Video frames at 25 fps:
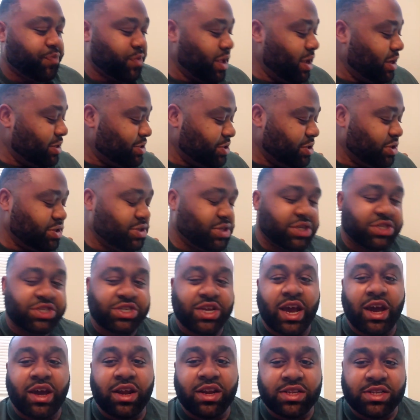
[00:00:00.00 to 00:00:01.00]
Introduce a
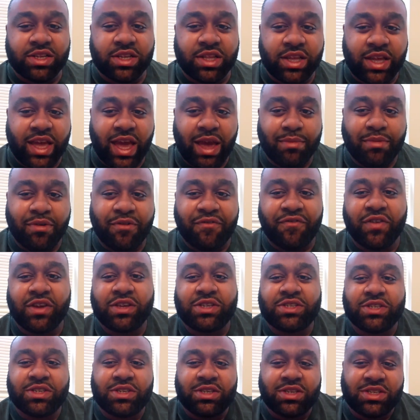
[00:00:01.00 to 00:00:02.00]
child into the game of
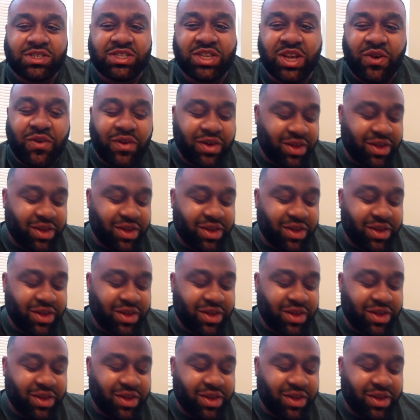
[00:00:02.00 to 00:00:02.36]
fishing so